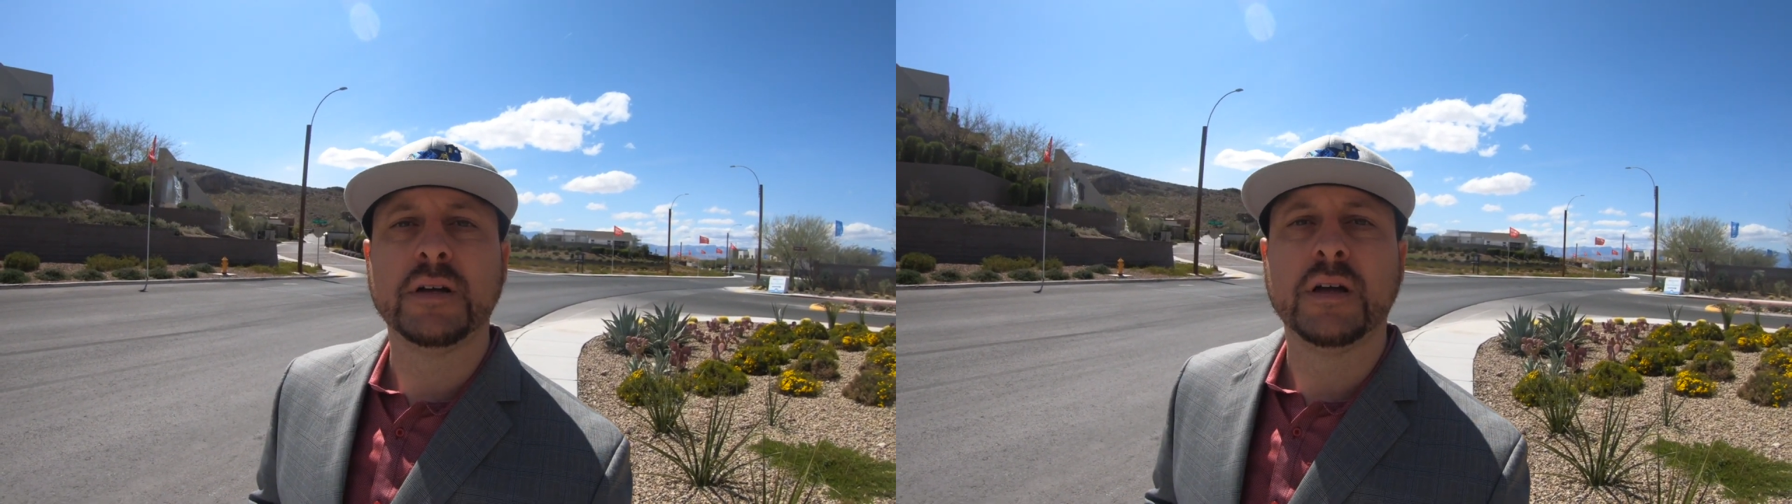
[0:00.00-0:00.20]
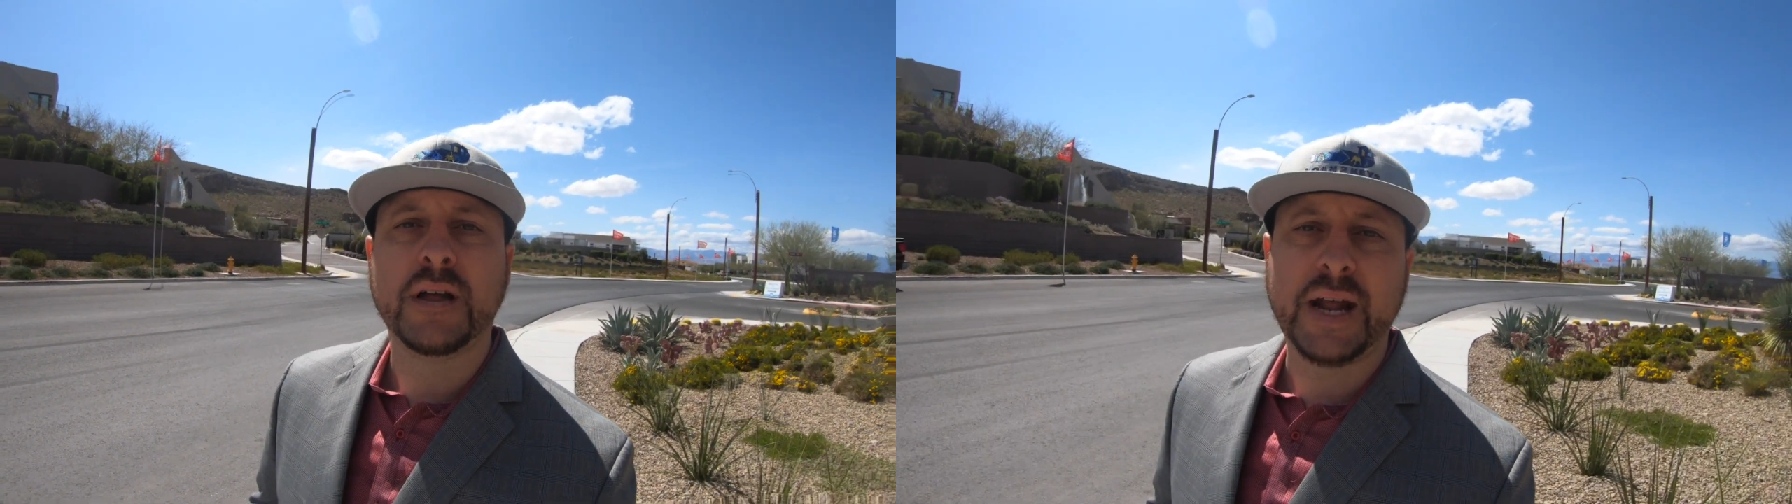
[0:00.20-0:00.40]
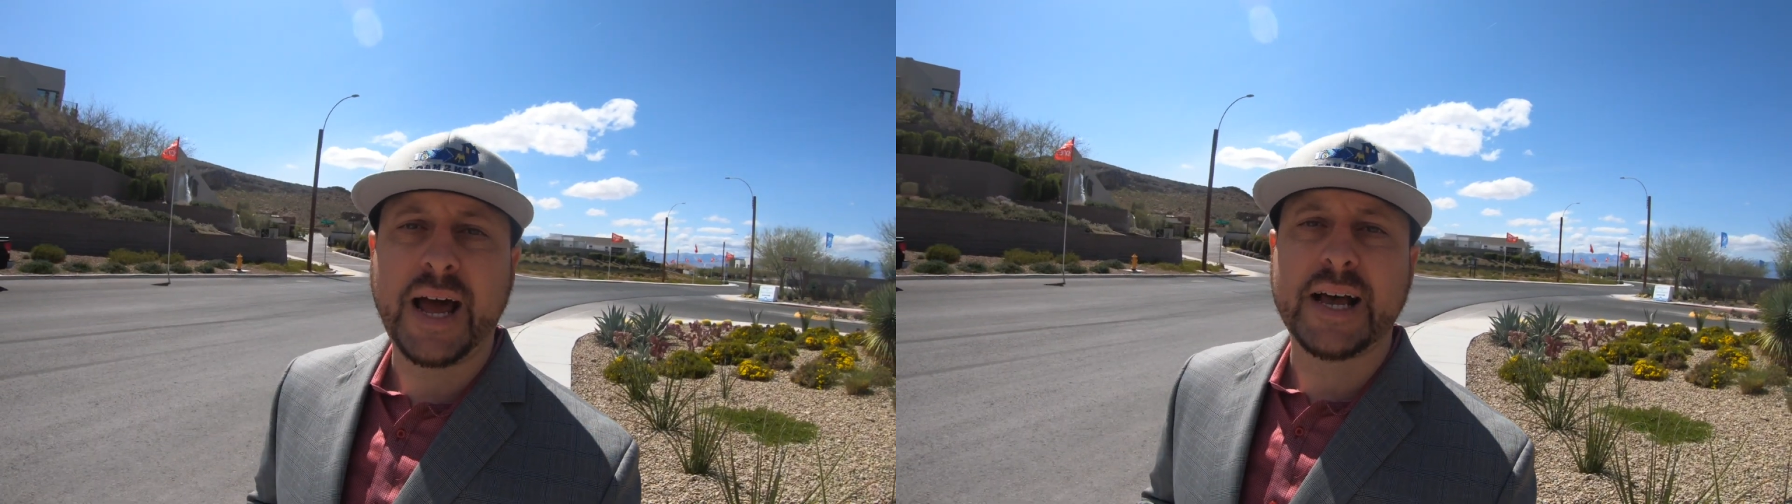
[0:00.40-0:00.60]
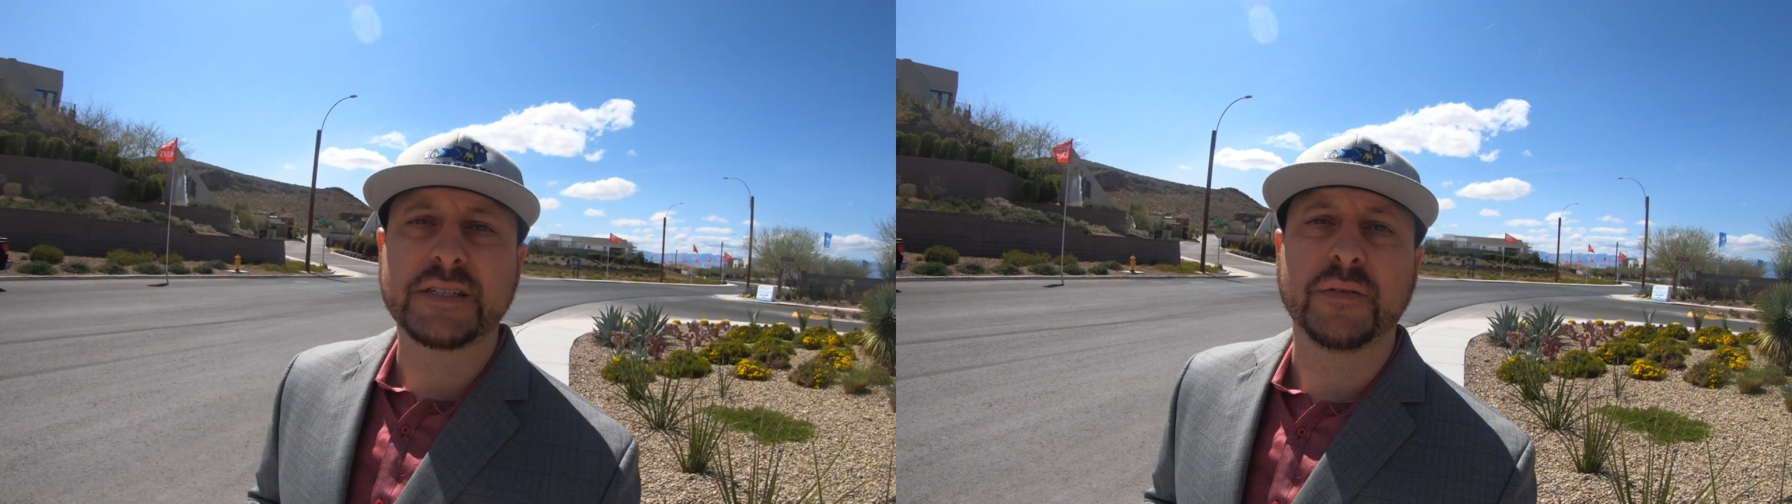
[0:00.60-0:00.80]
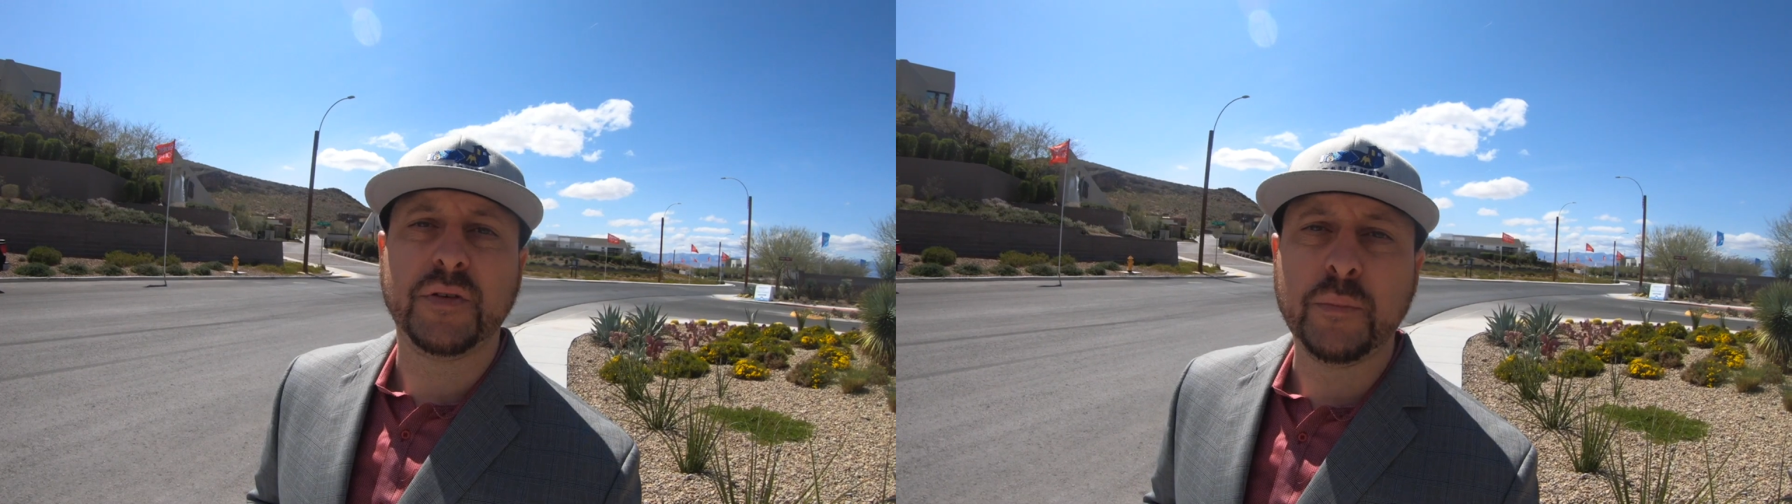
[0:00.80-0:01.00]
I'm going to
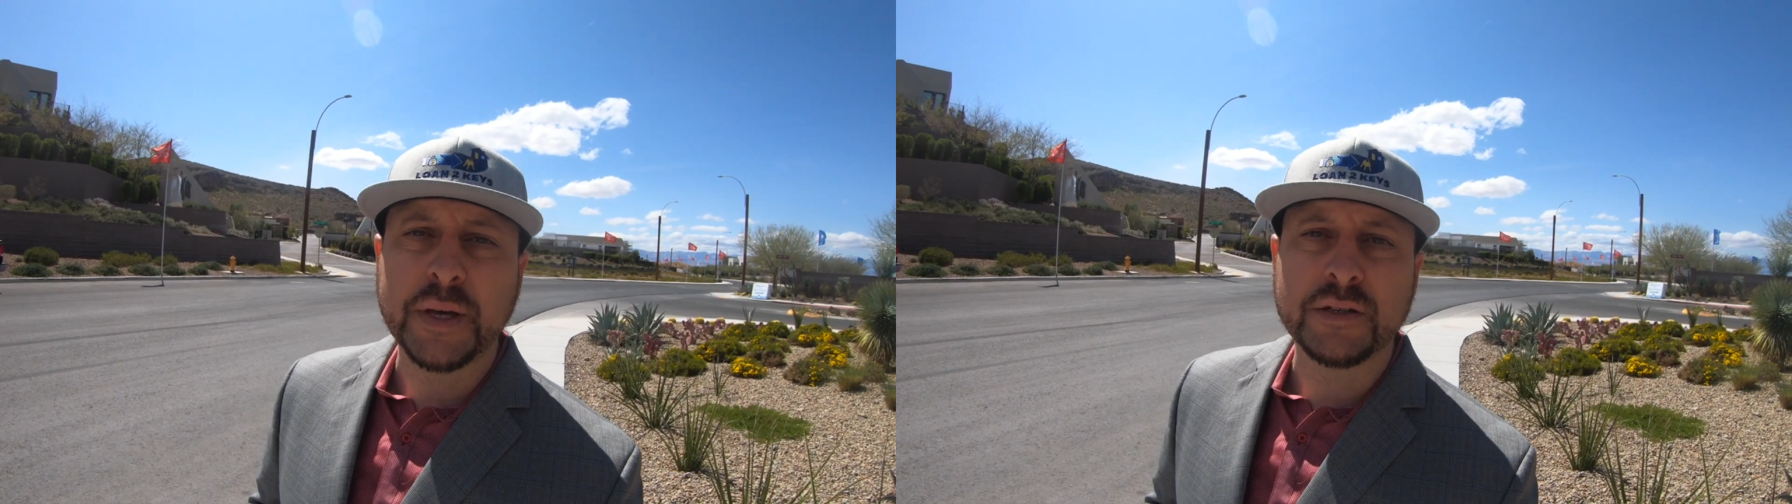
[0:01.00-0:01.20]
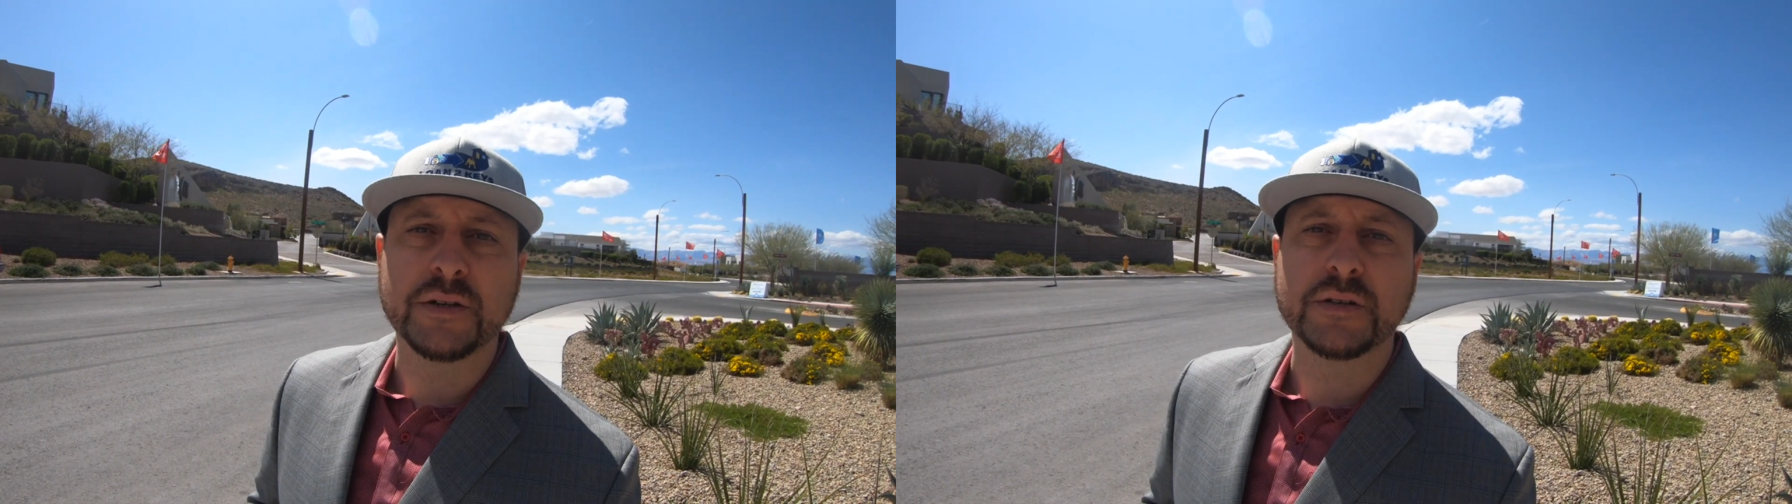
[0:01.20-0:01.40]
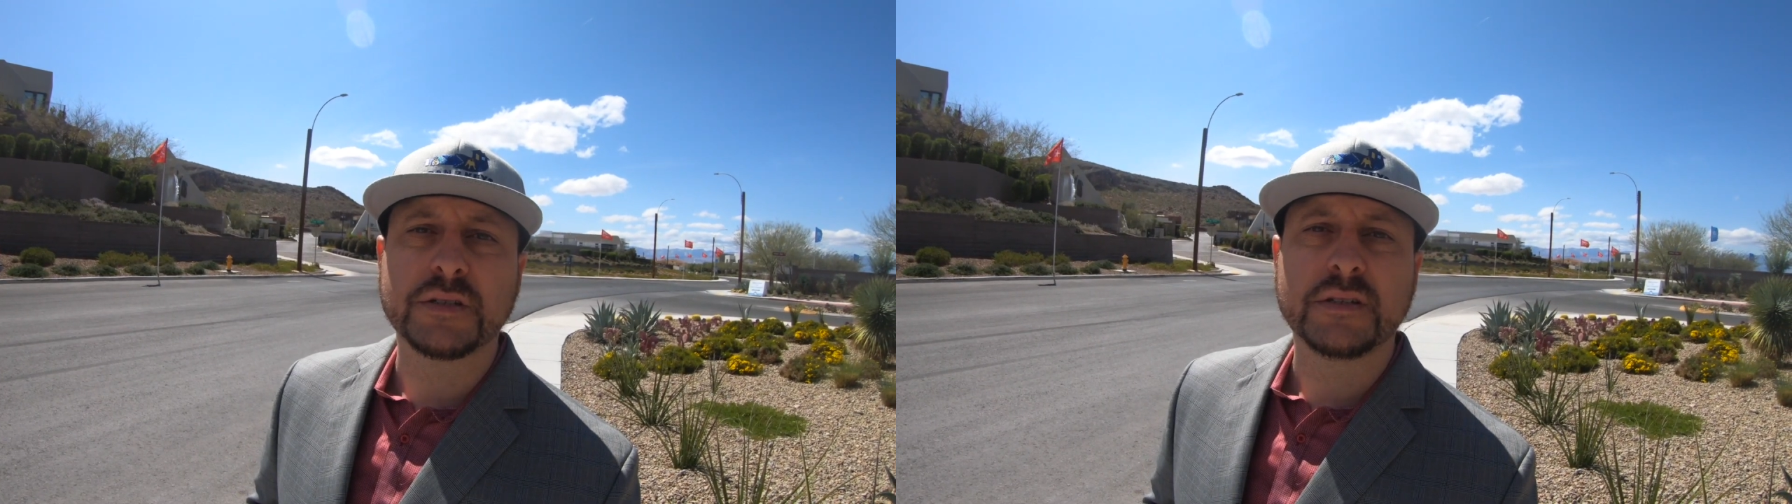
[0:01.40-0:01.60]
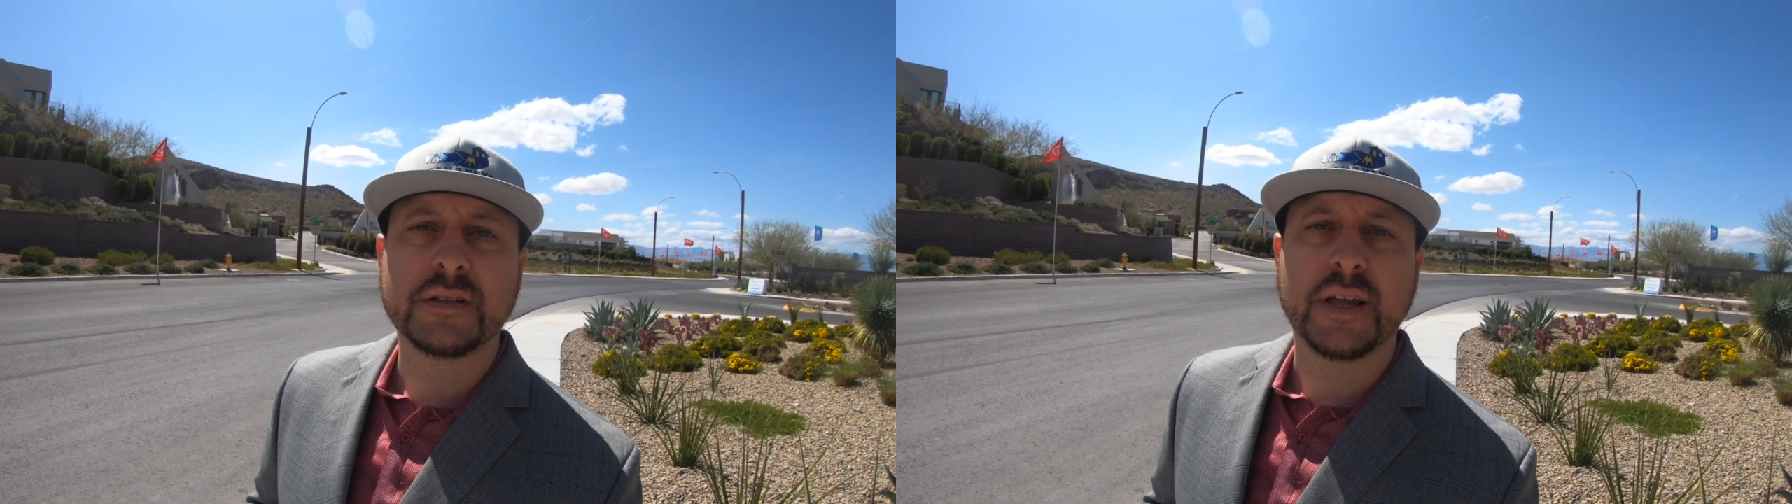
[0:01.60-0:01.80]
ask a few builders